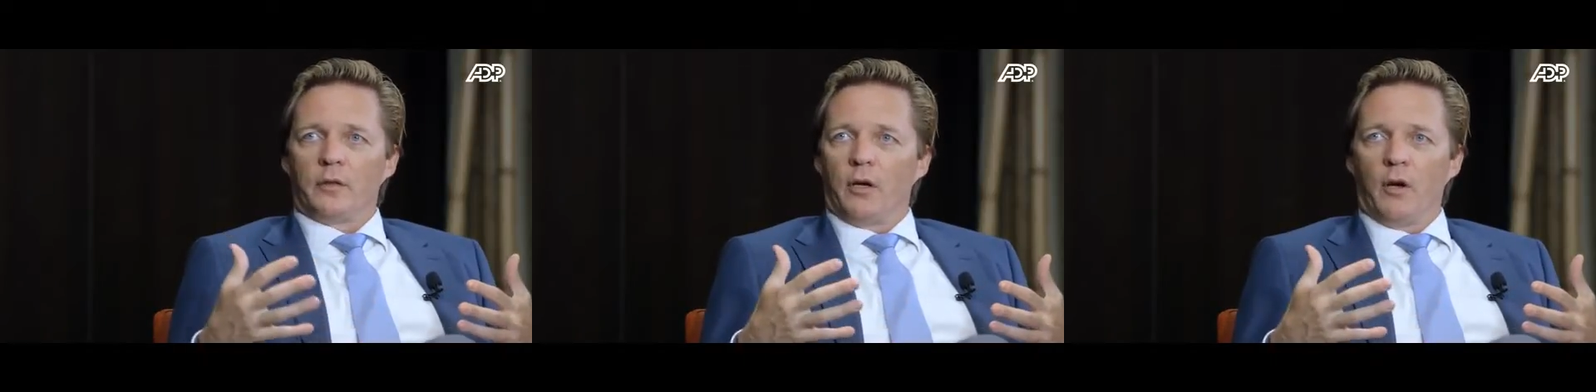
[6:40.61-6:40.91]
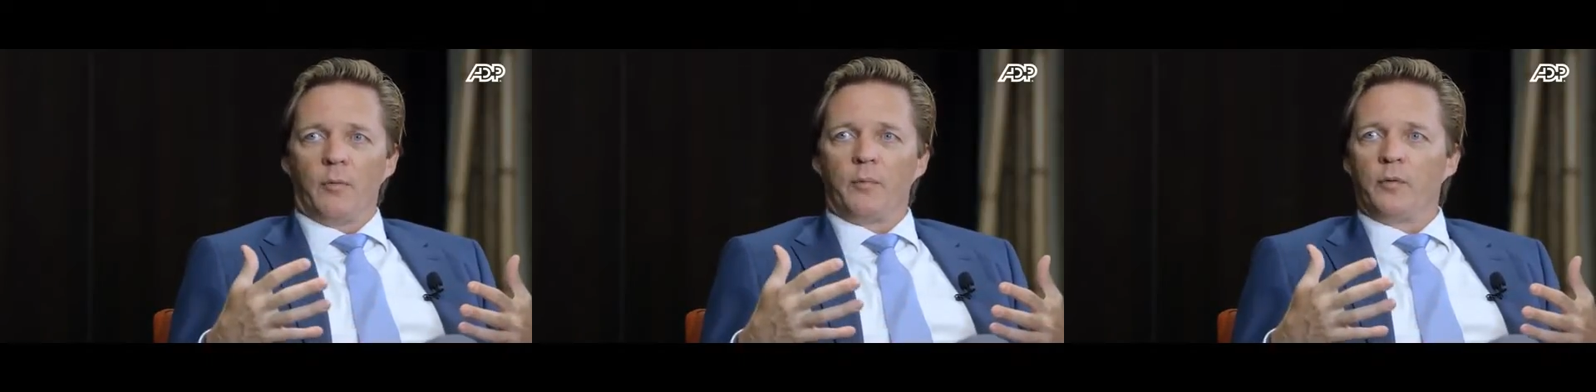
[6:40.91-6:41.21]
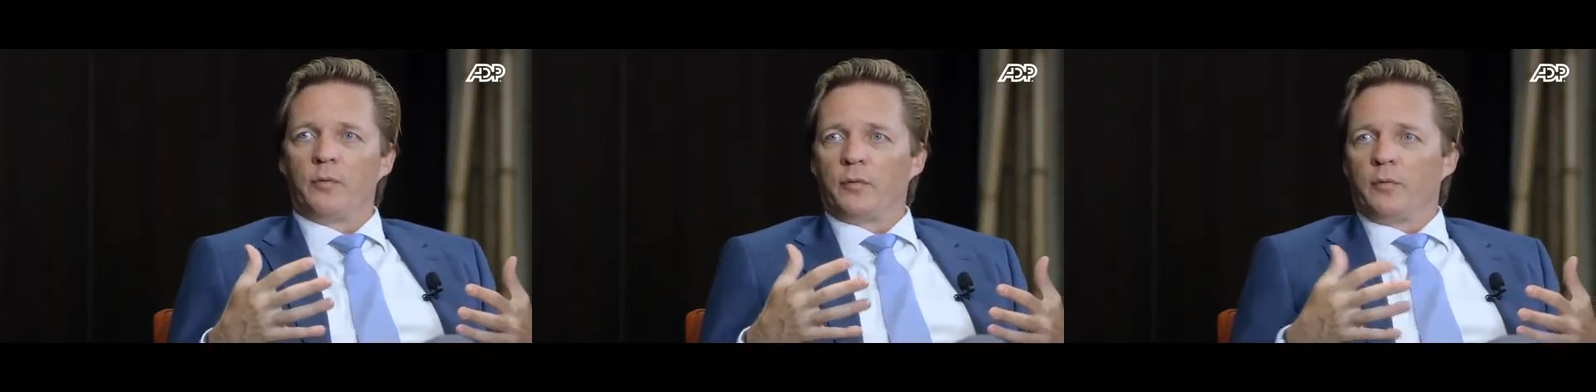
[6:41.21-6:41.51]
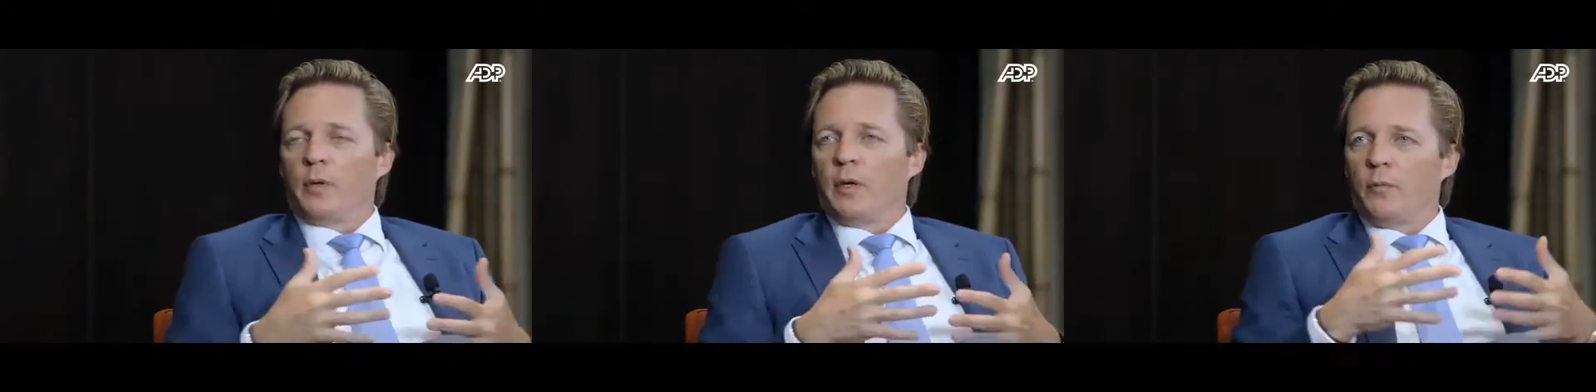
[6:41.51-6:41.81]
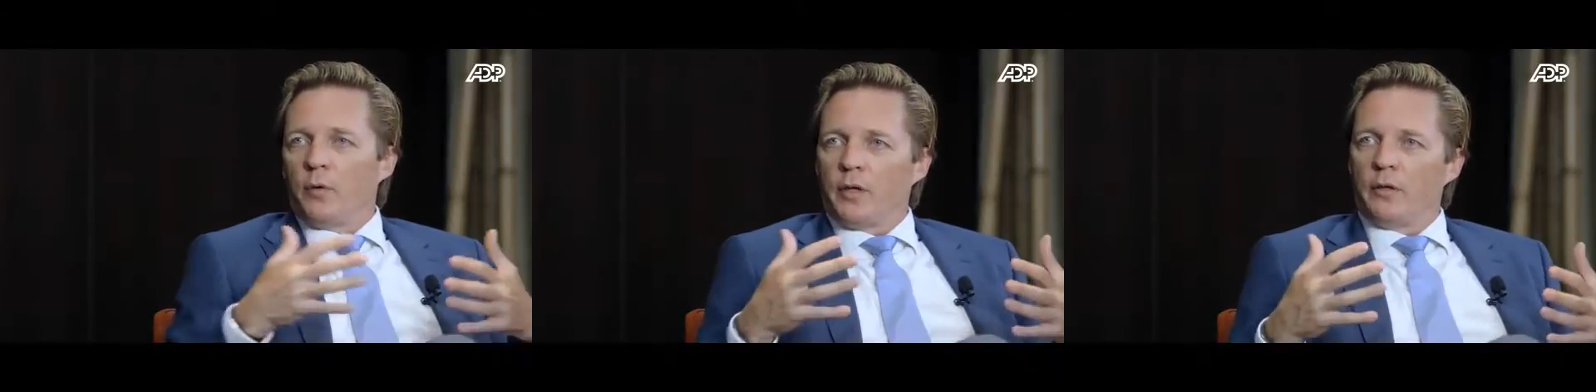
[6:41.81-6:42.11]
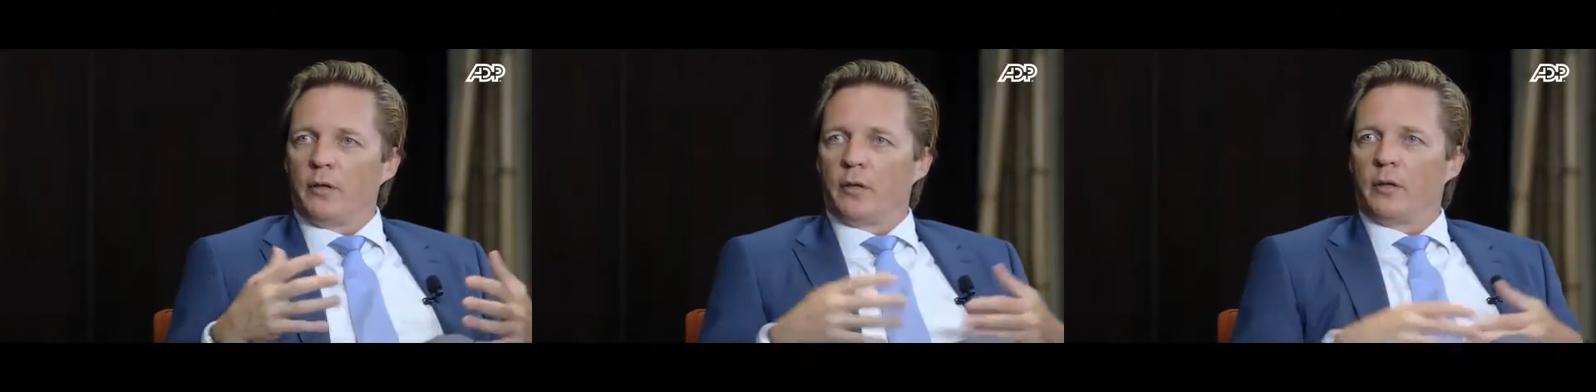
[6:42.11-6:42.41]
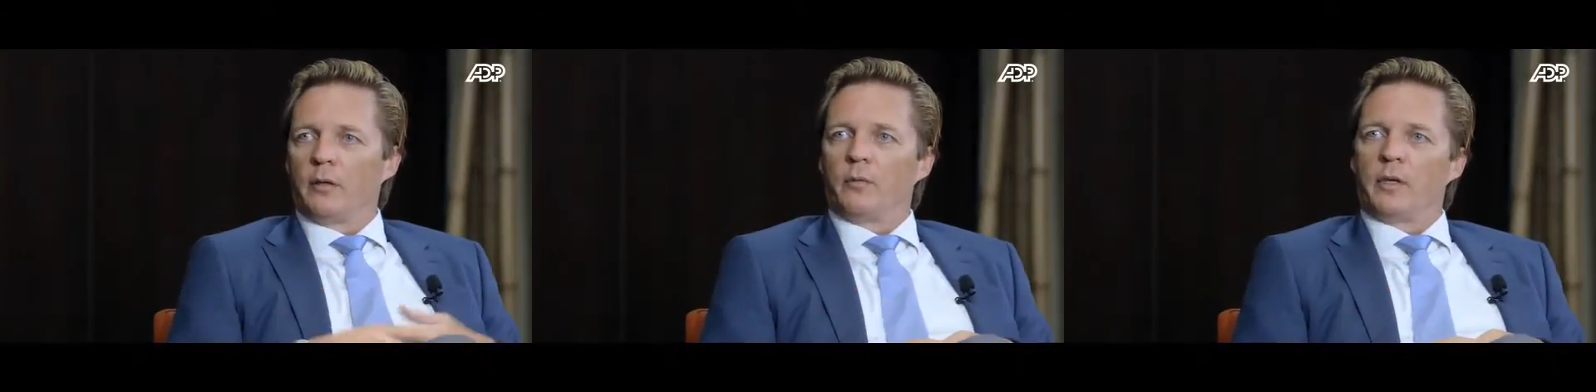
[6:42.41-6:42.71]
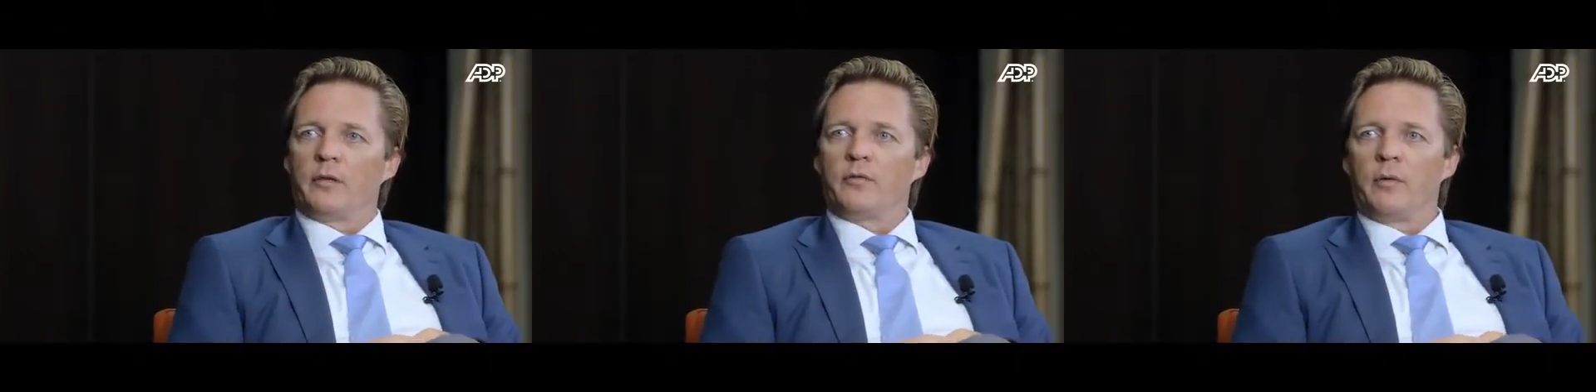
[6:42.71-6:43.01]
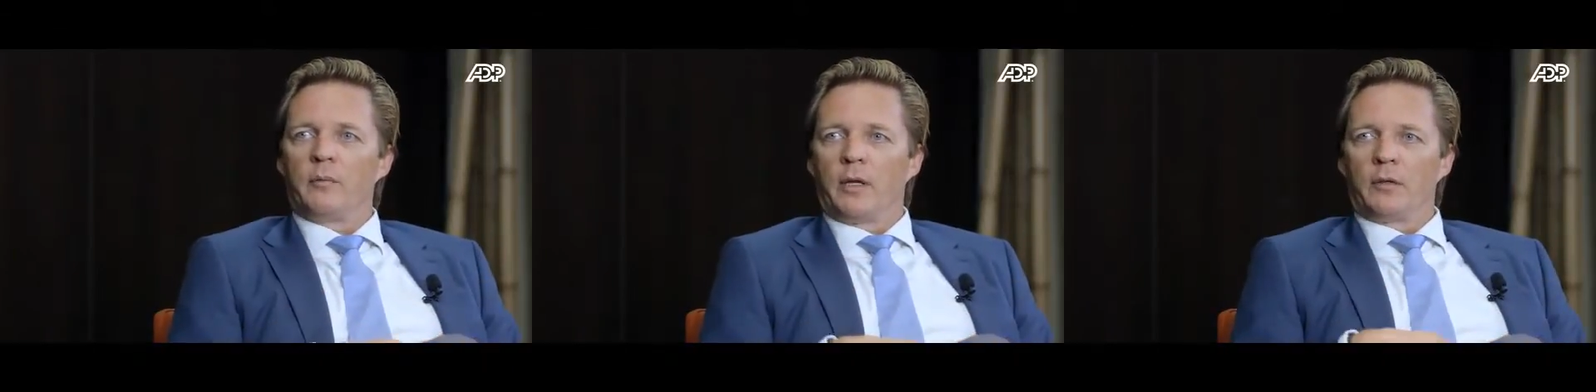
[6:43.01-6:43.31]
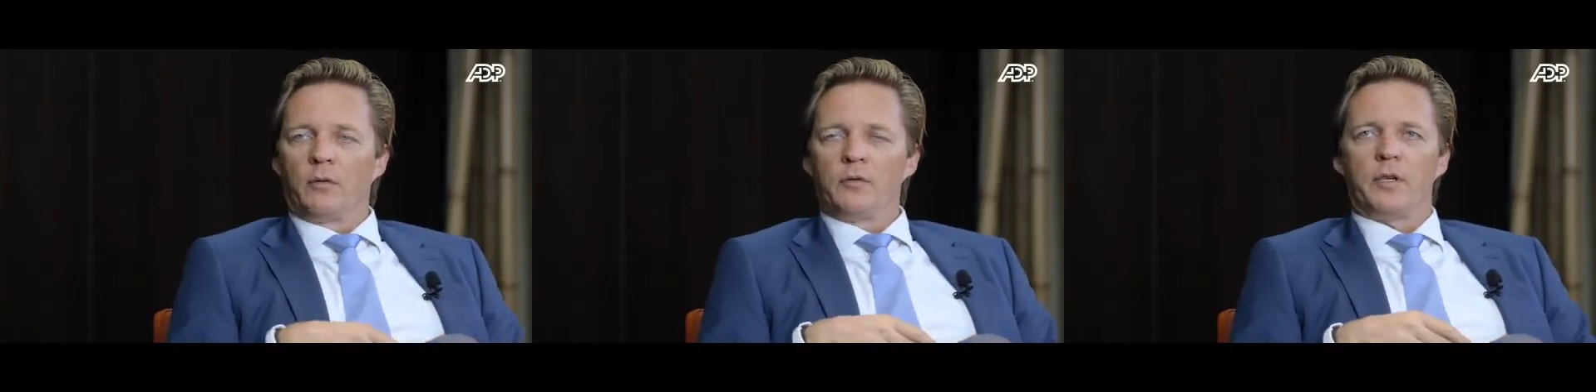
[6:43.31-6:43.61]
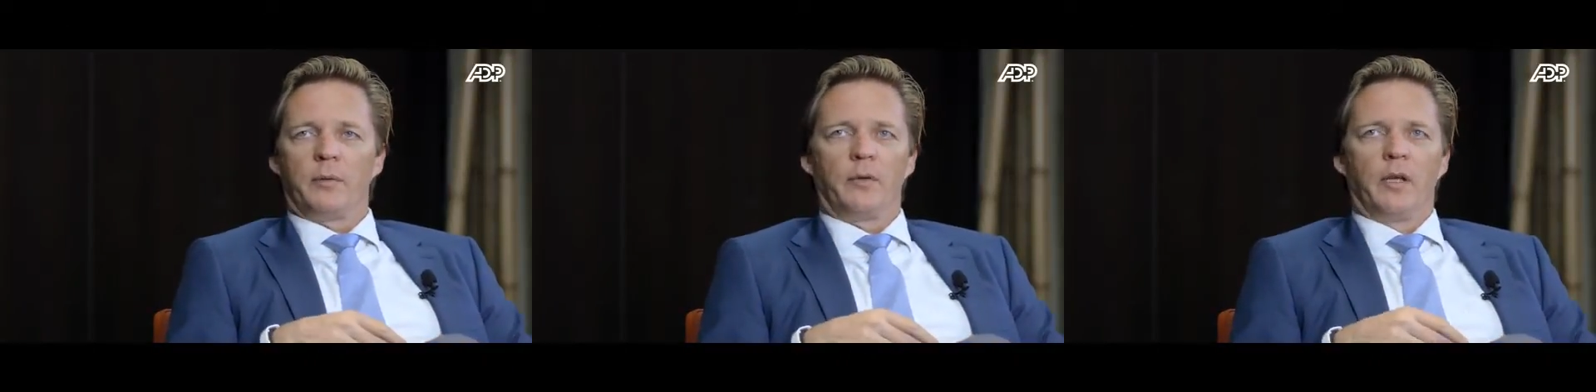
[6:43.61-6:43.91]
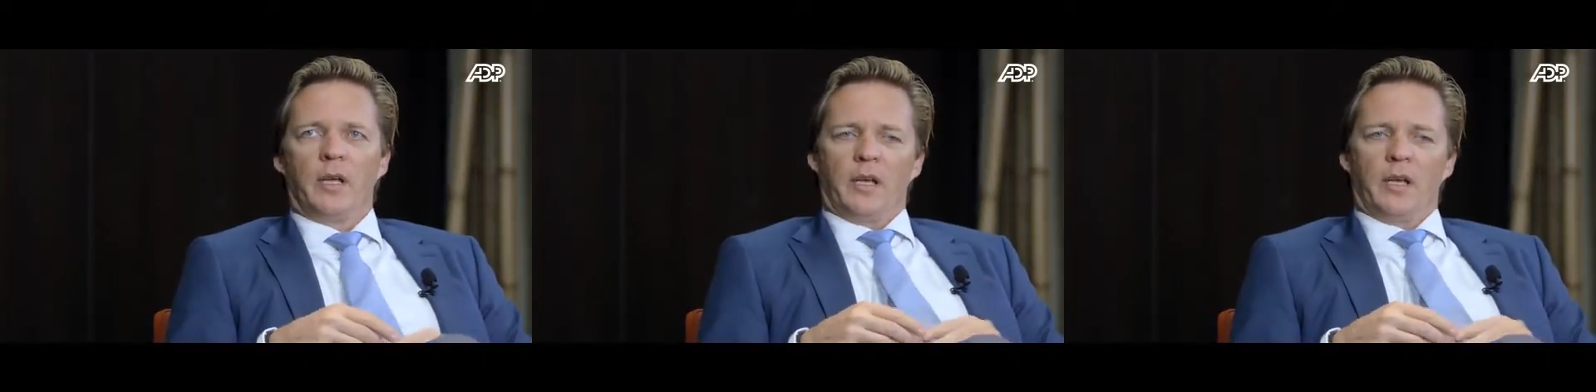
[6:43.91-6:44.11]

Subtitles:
a proven way of working within the Streamline concept,